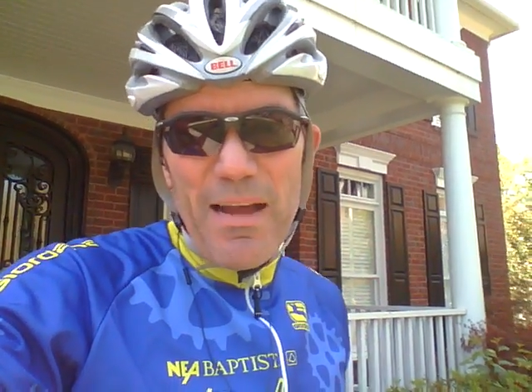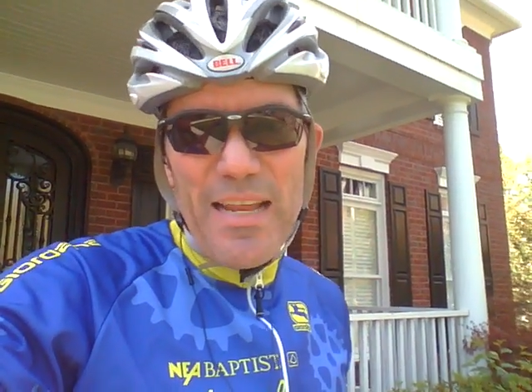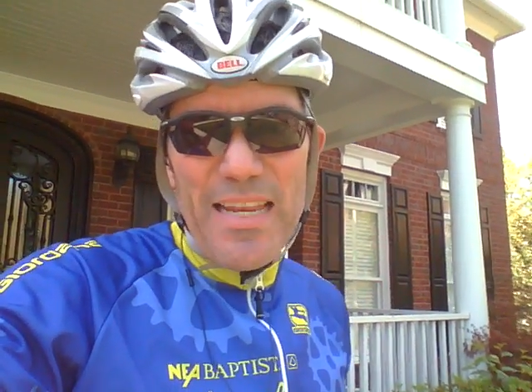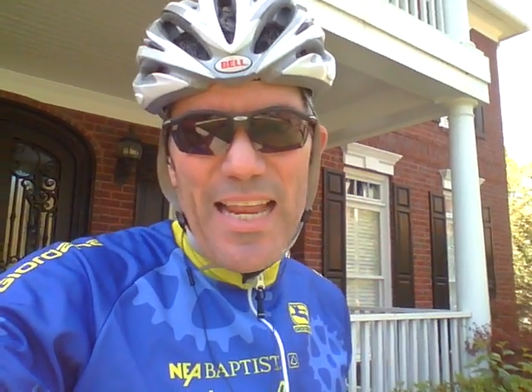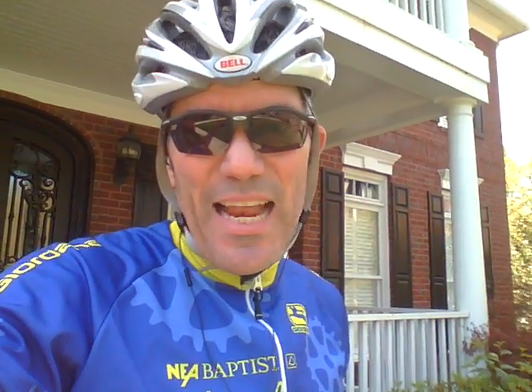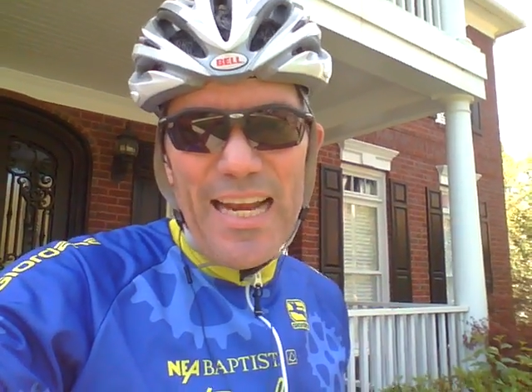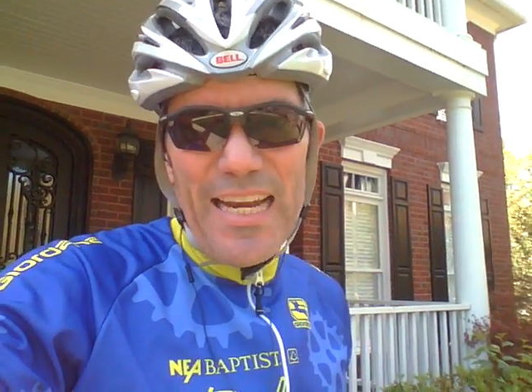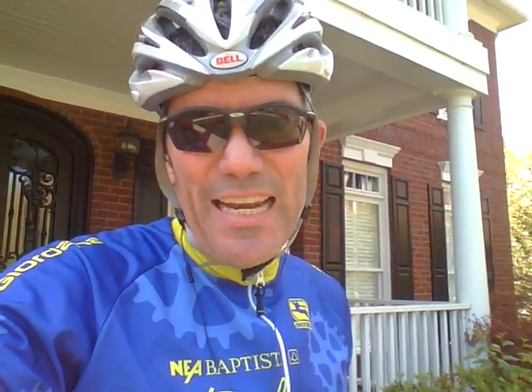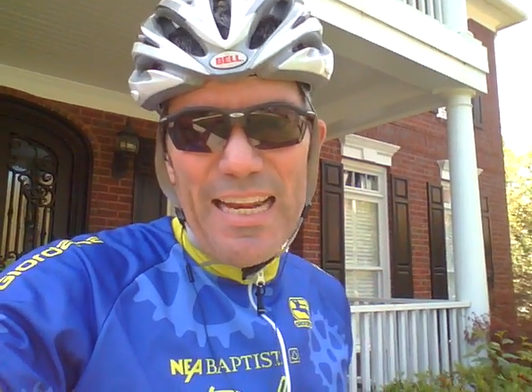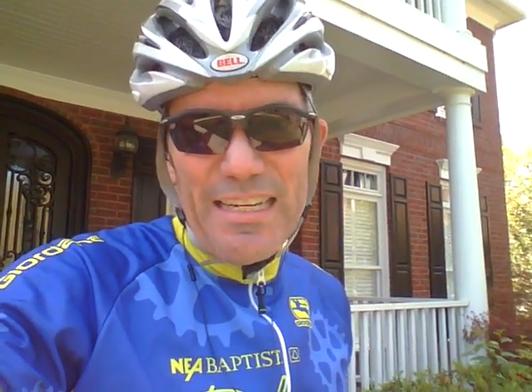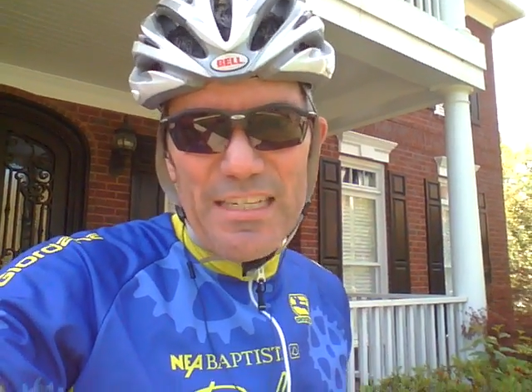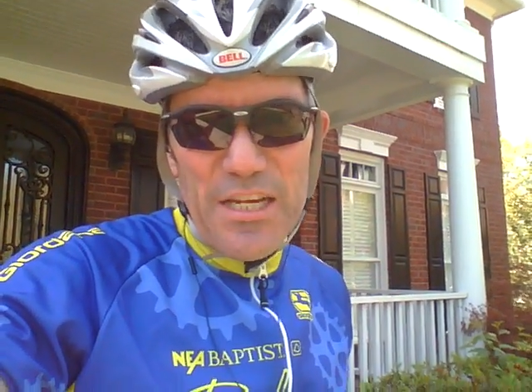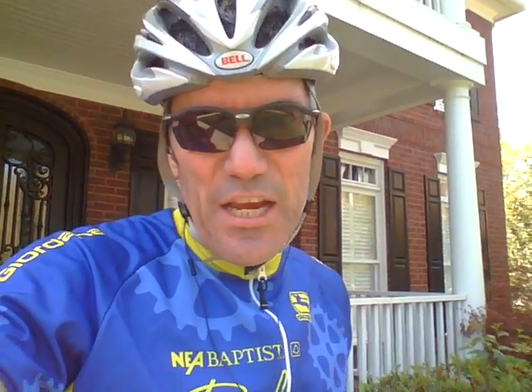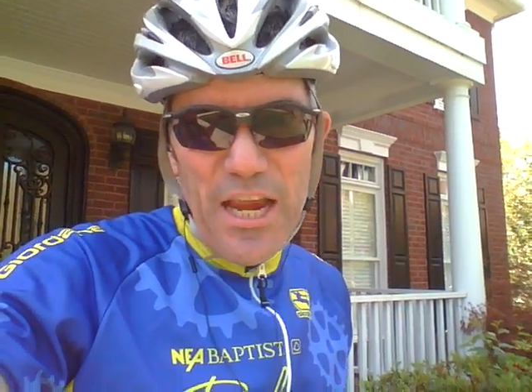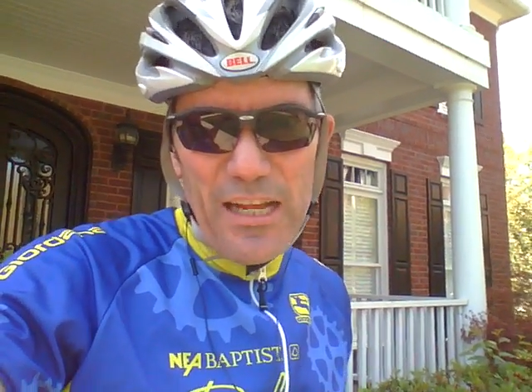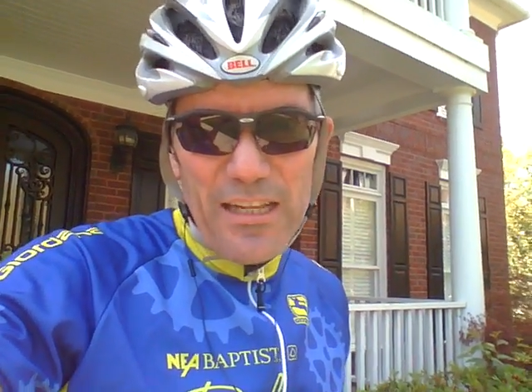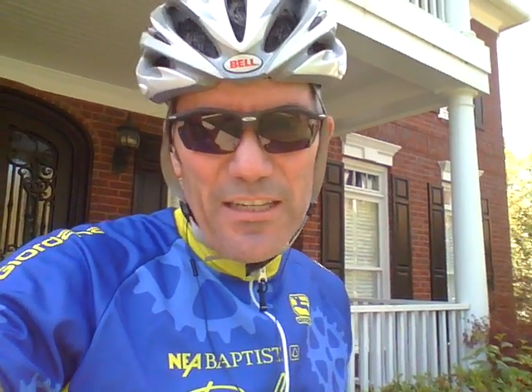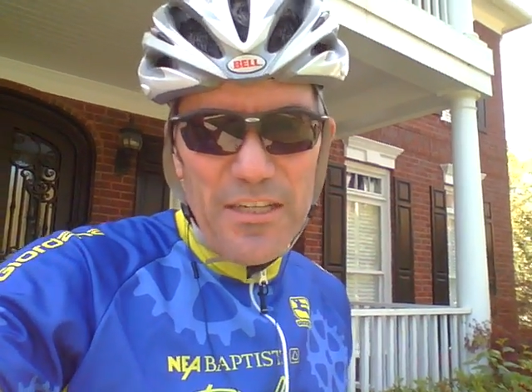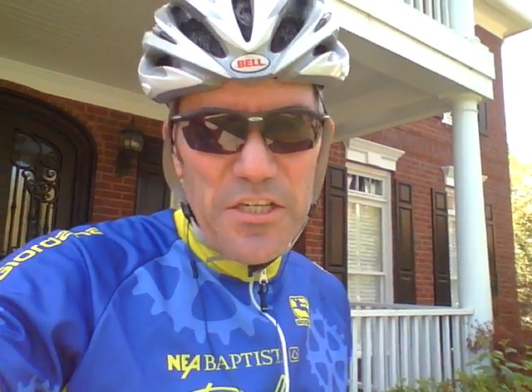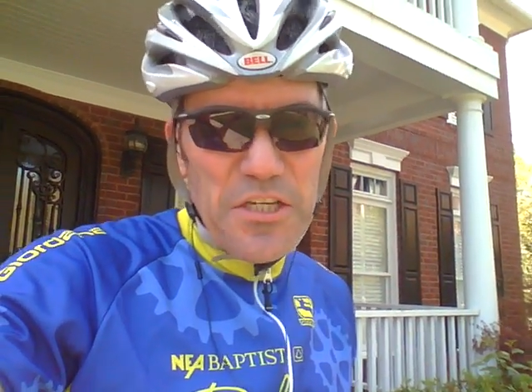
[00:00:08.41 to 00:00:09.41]
of my
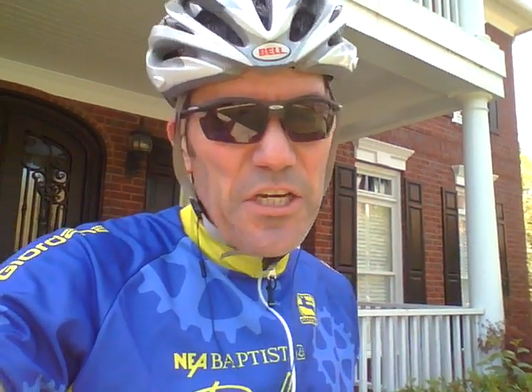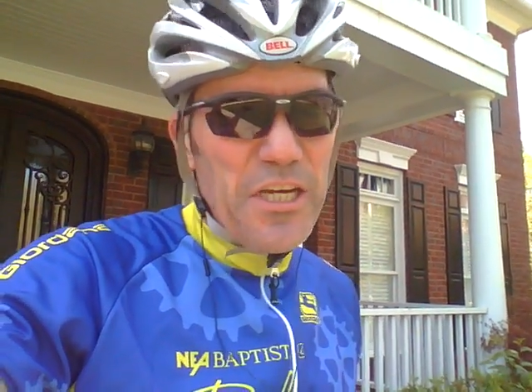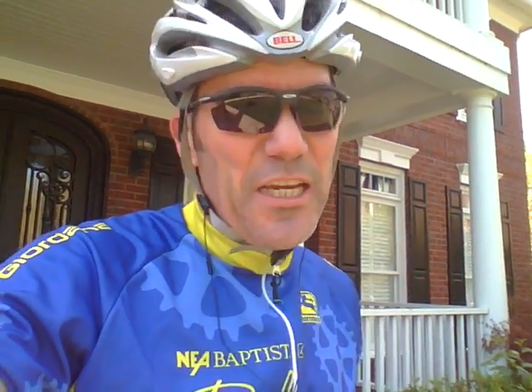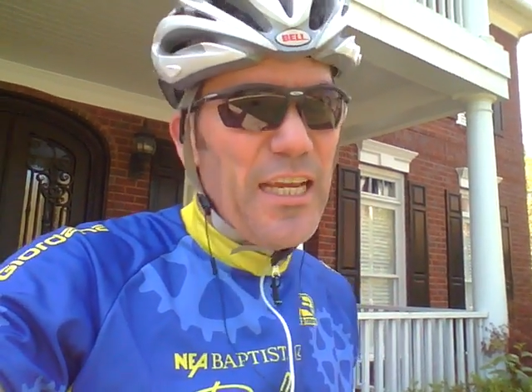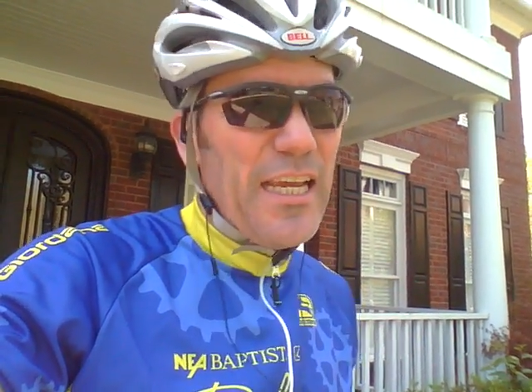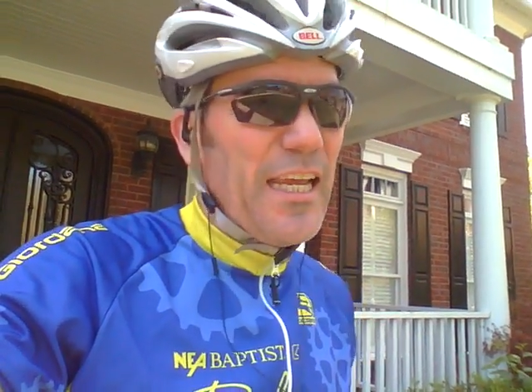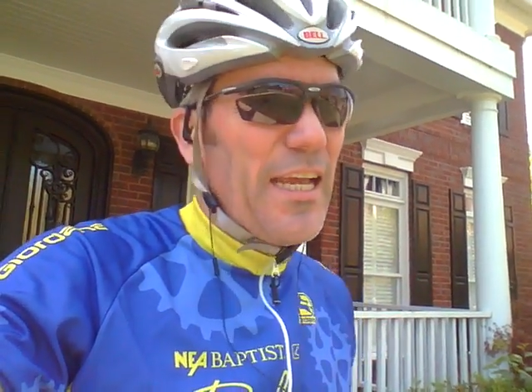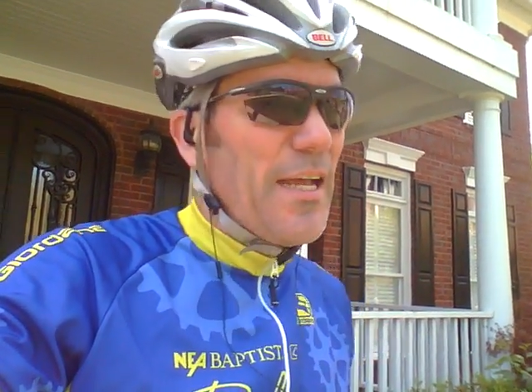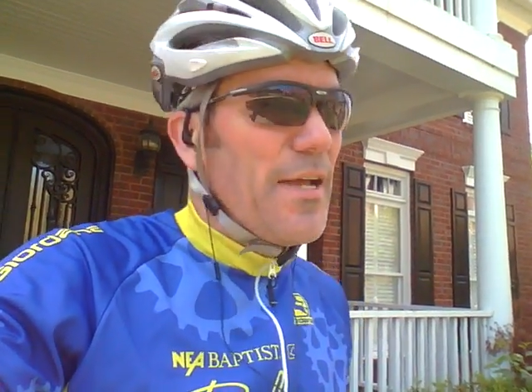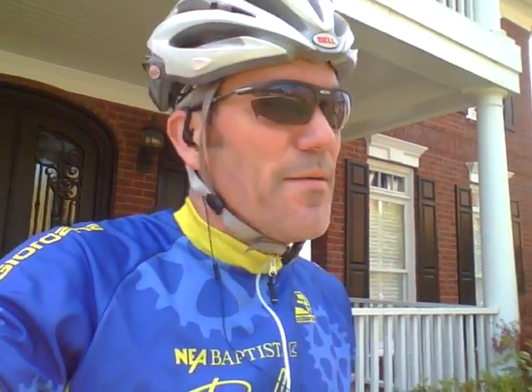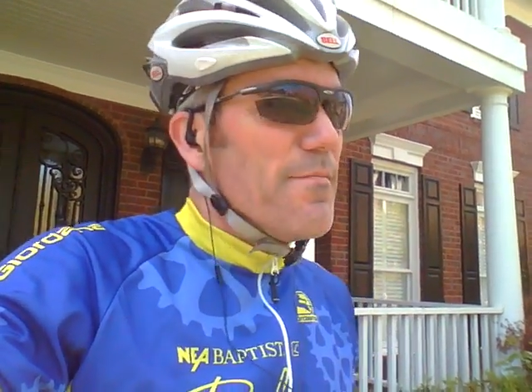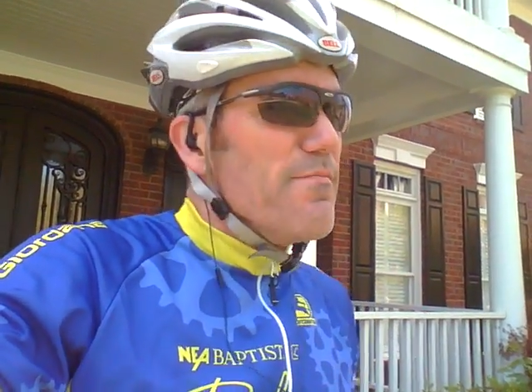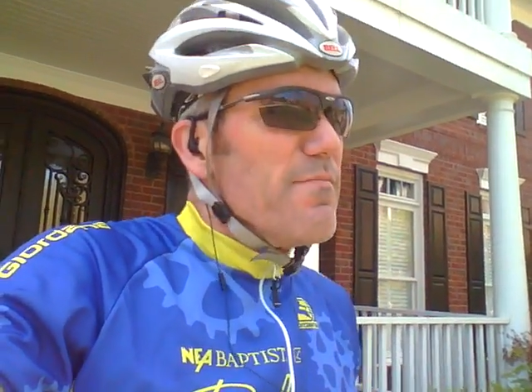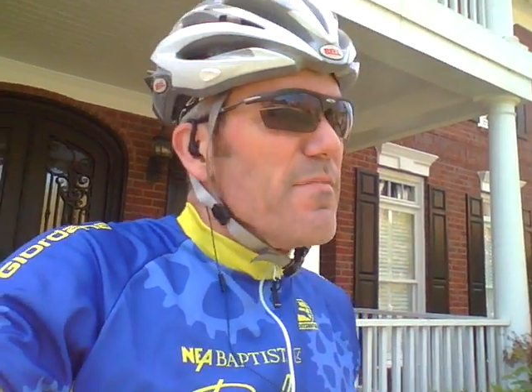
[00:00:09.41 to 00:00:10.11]
90-day challenge.